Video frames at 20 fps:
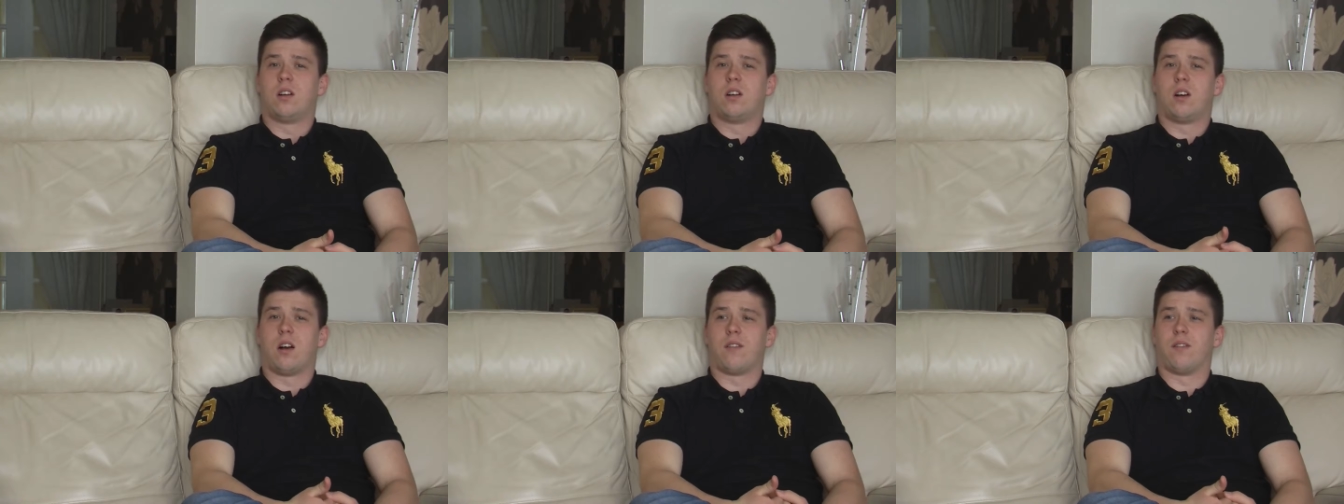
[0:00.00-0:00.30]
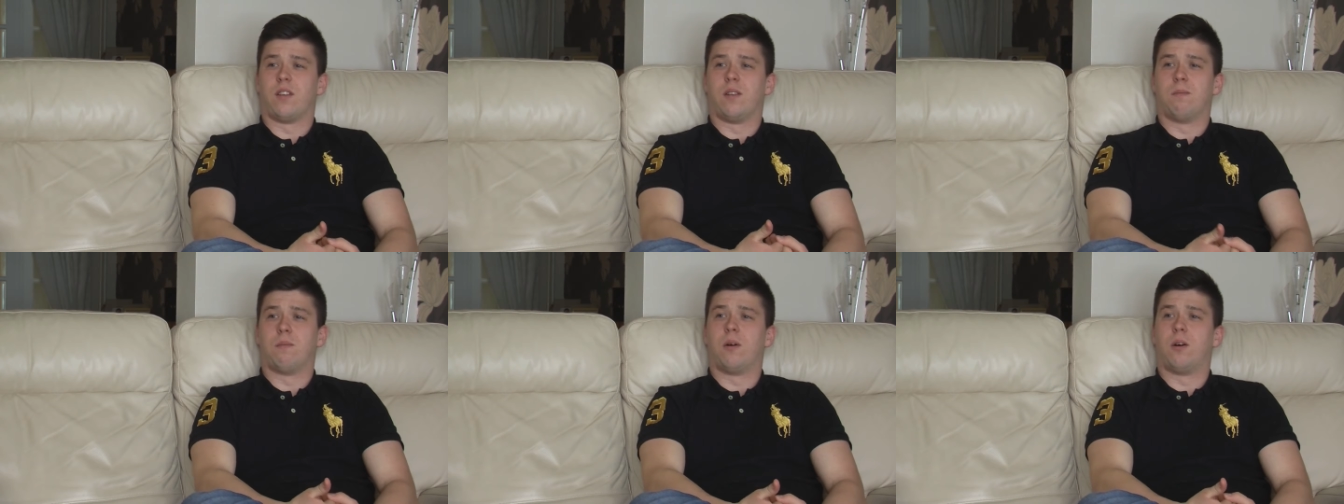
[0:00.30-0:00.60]

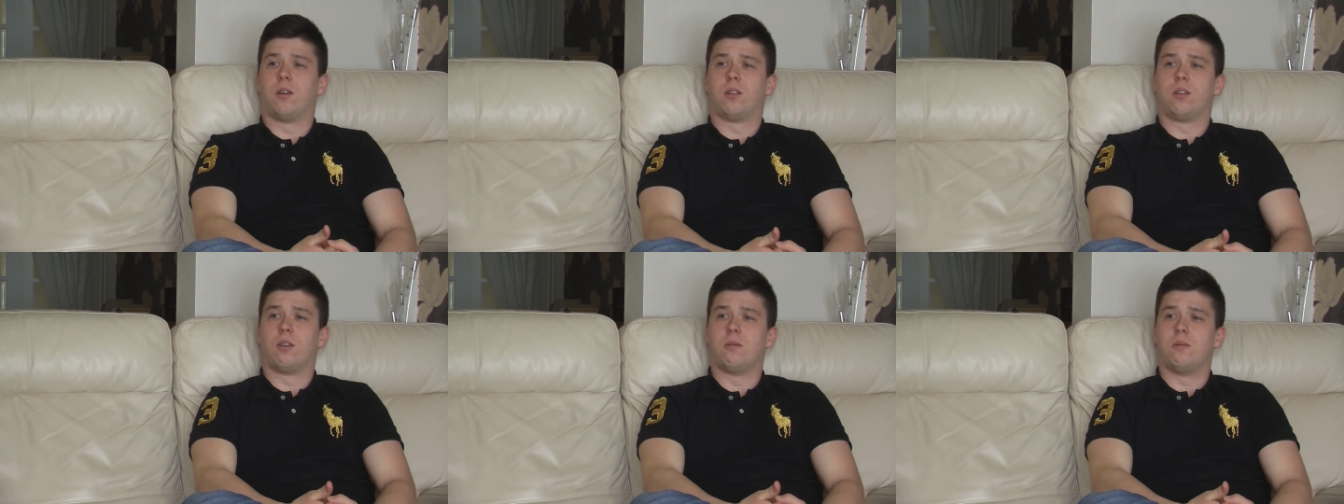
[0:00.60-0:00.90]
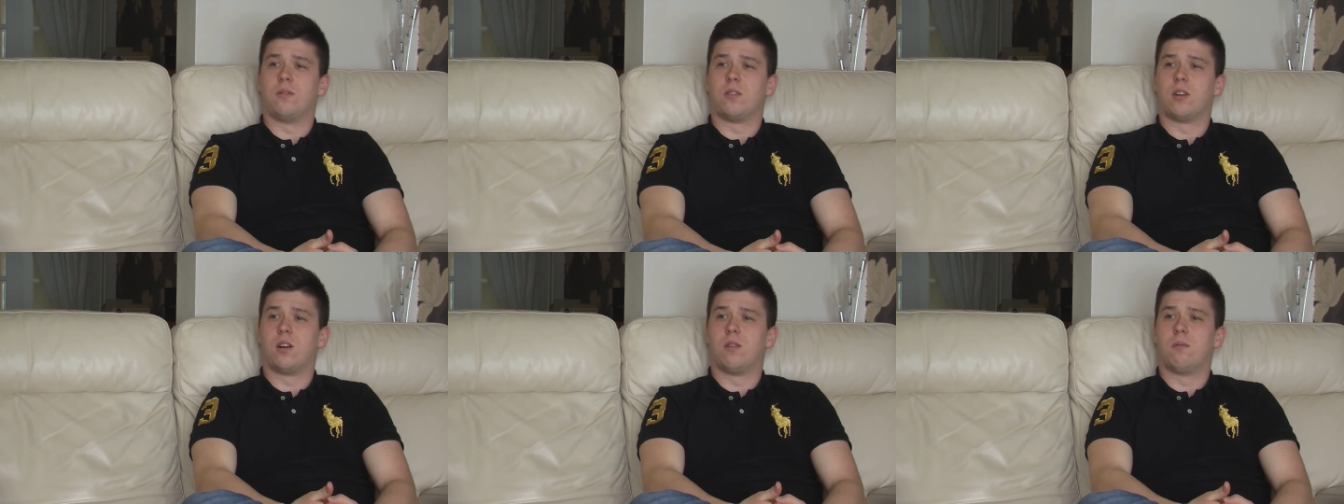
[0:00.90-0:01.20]
having a
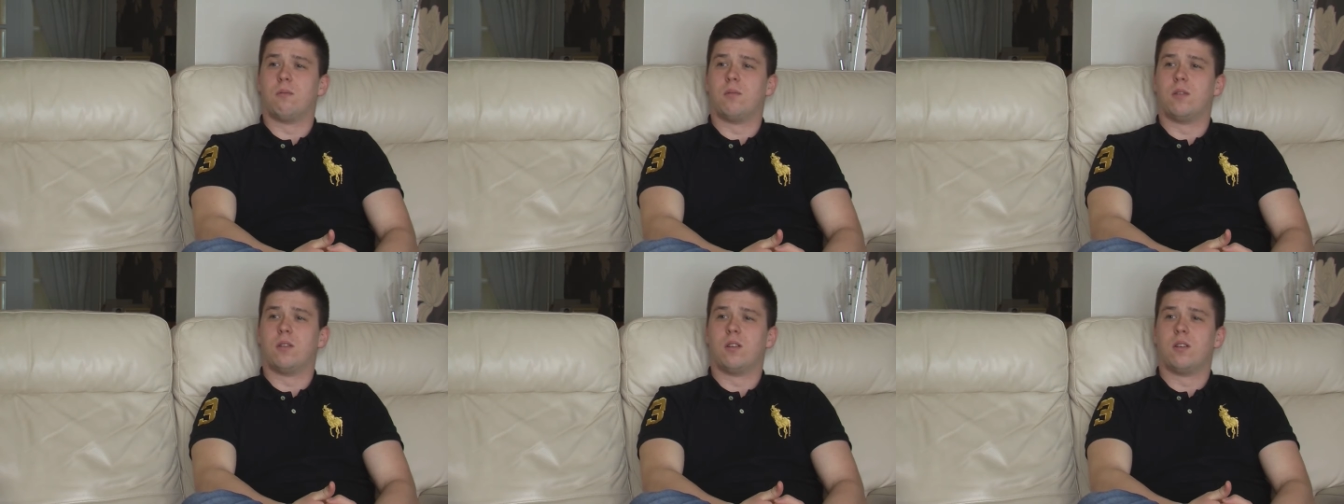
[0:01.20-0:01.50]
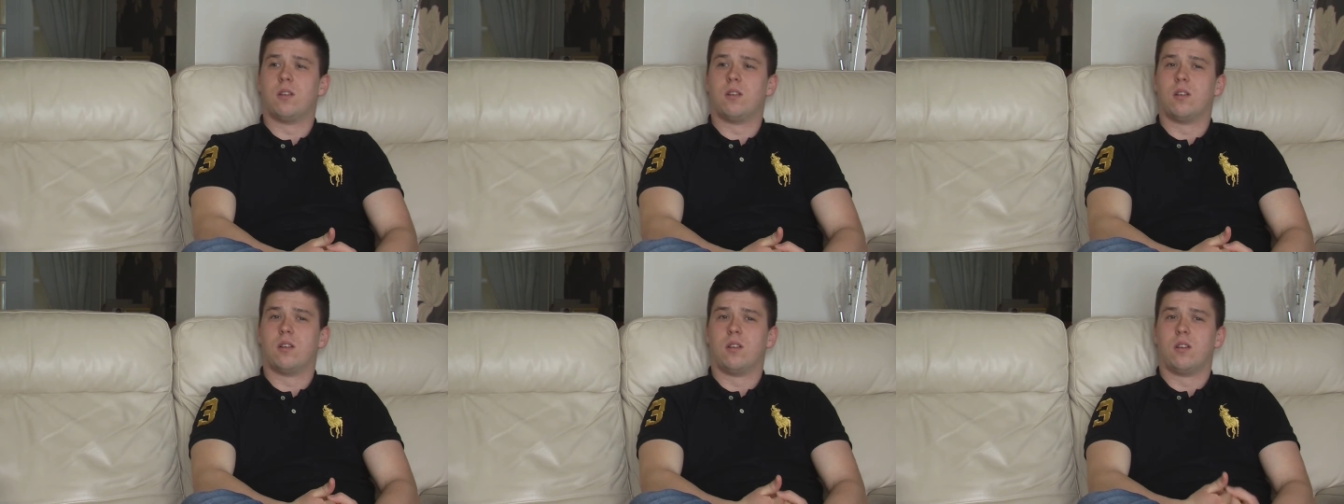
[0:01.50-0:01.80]
part-time job,
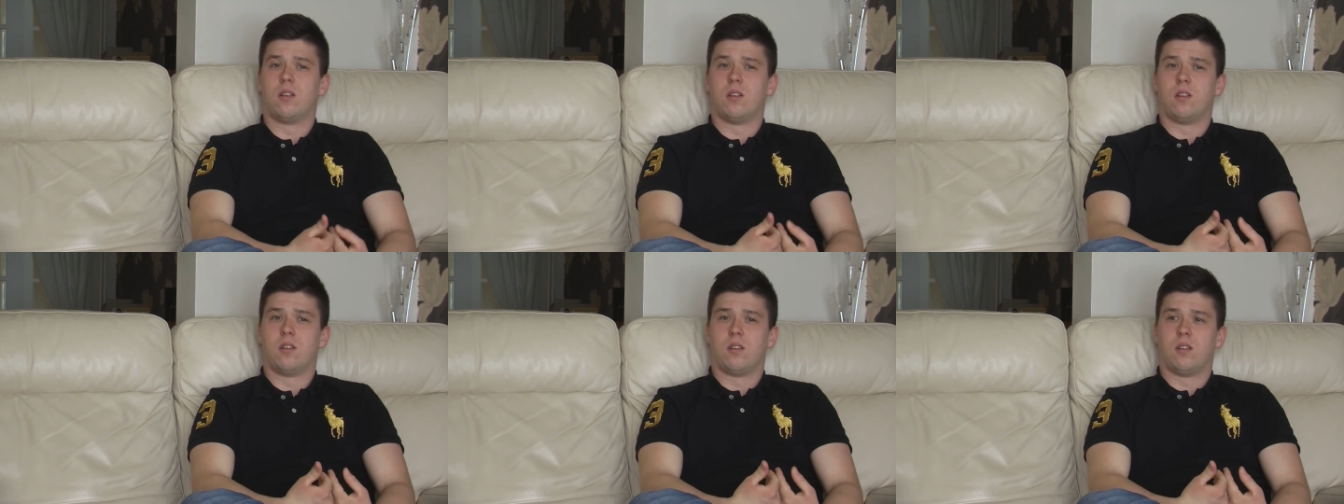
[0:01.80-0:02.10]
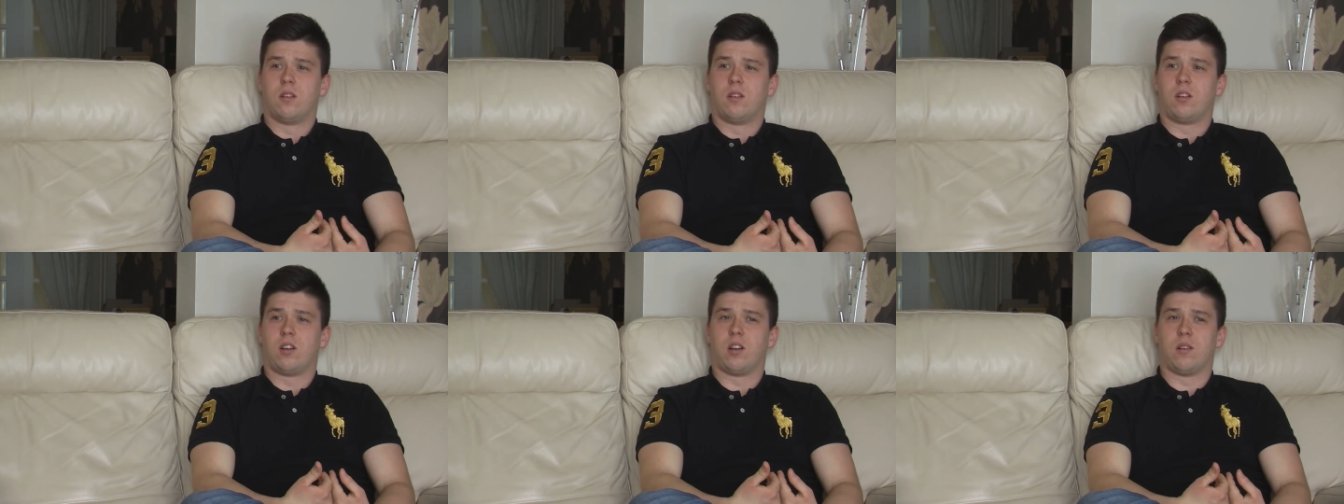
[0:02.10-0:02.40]

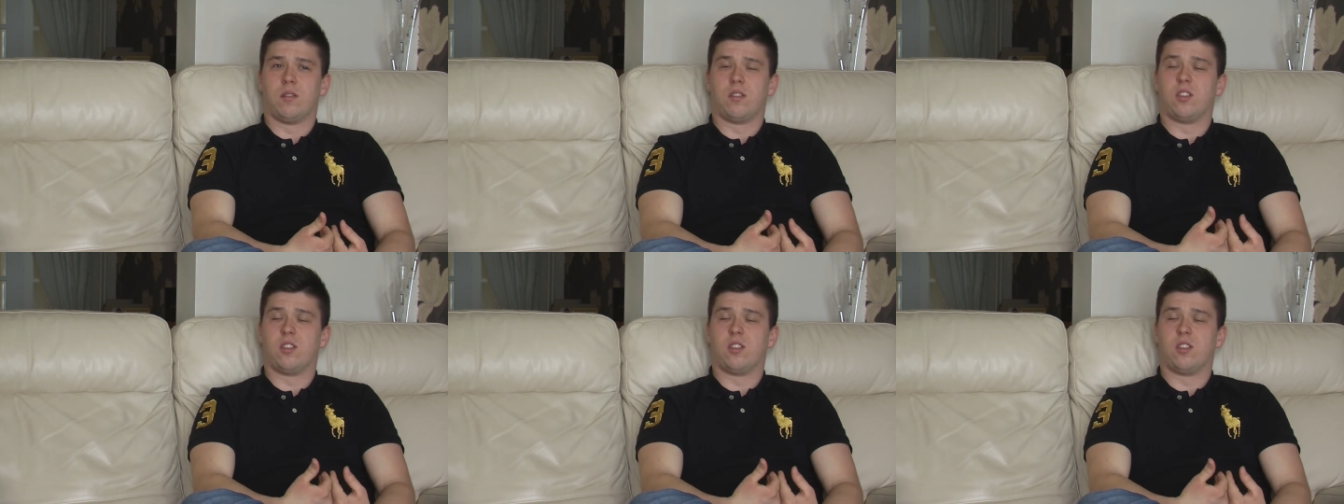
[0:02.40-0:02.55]
going